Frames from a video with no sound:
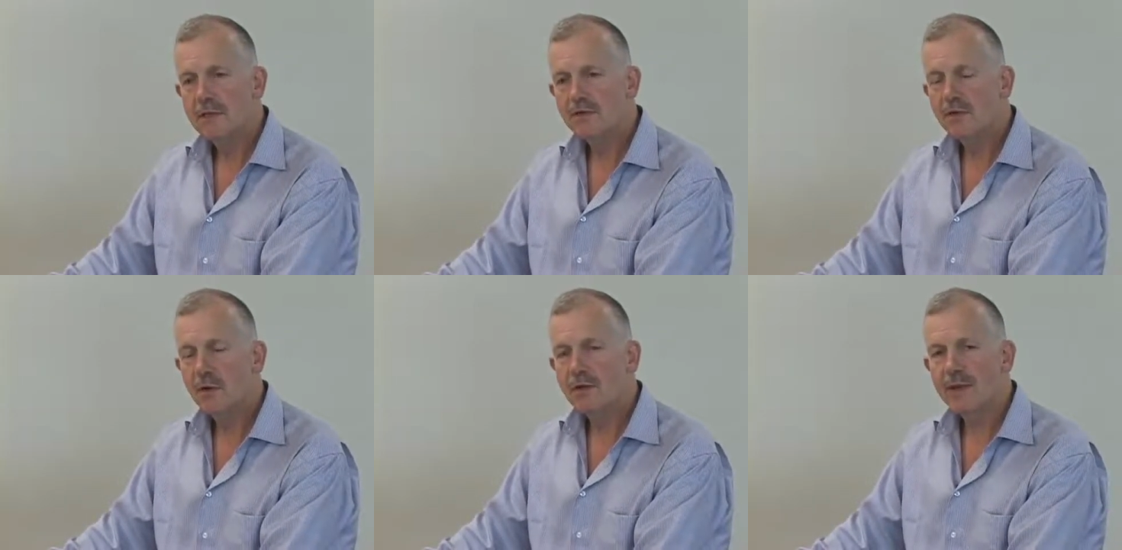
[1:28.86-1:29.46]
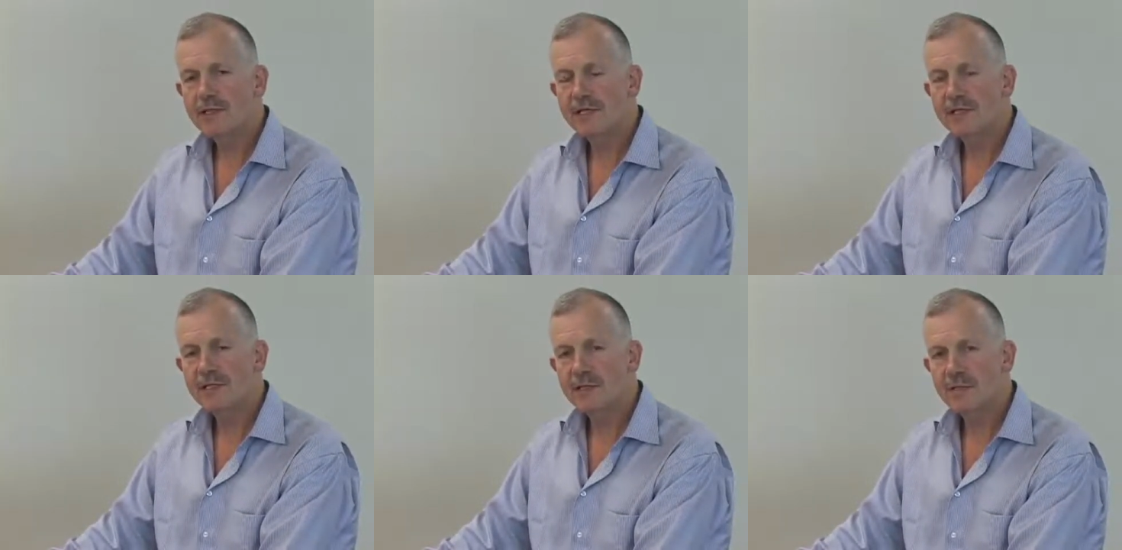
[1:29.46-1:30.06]
So it only makes
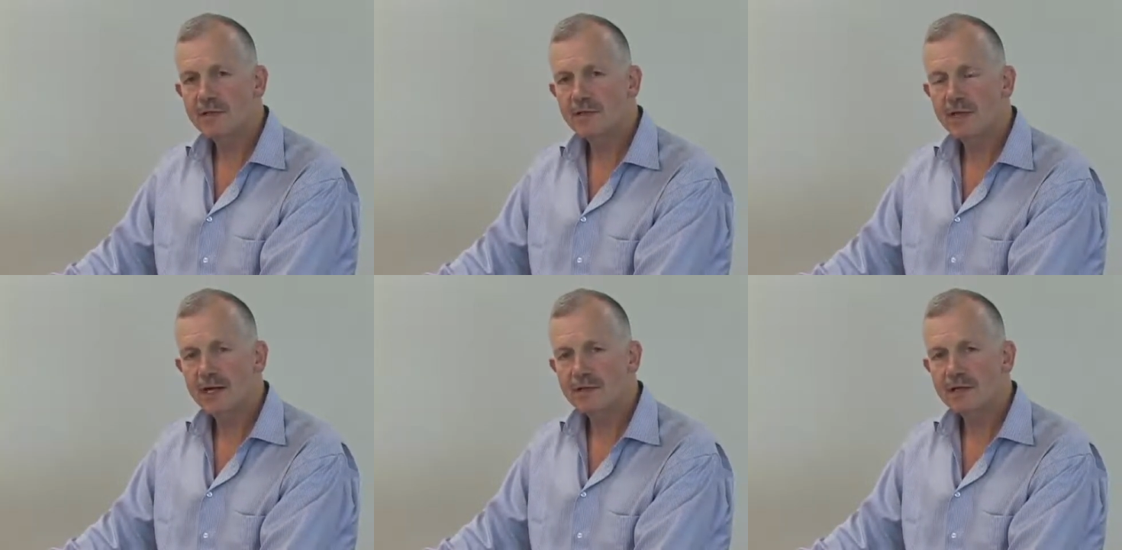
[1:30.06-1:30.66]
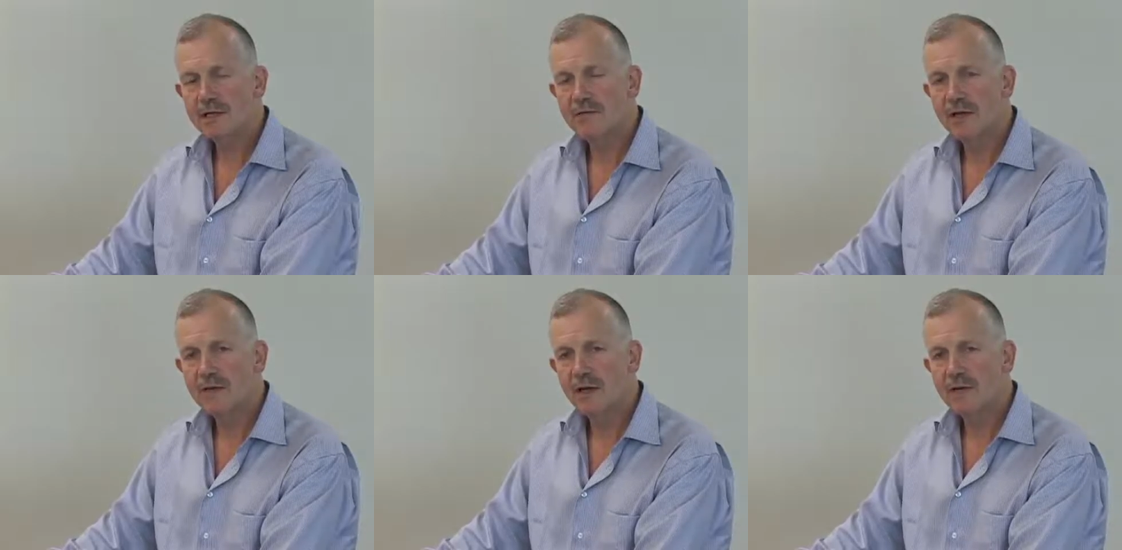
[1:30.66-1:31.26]
sense that the muscle there is
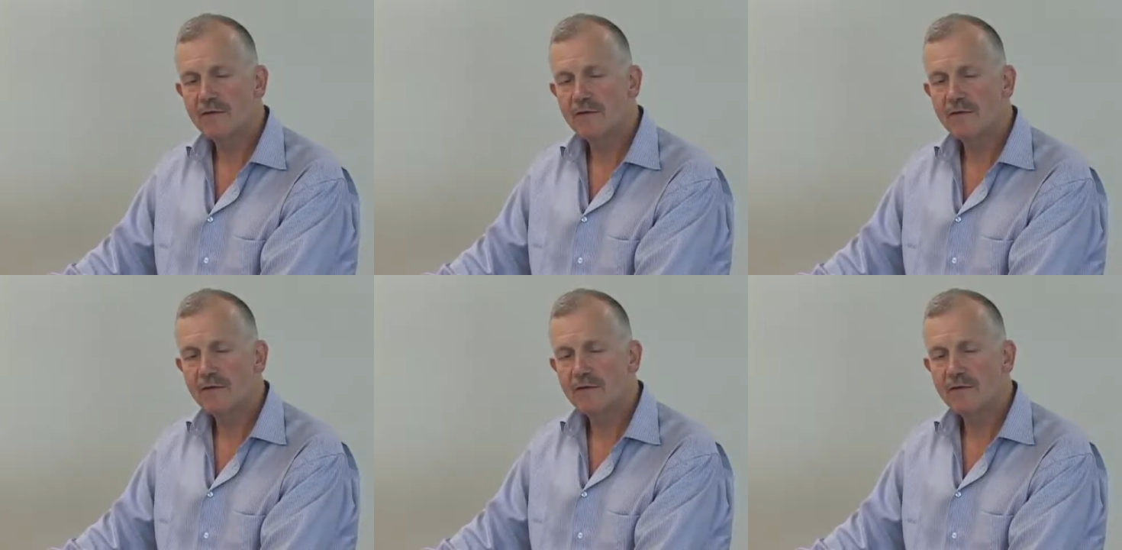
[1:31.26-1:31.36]
innervated by the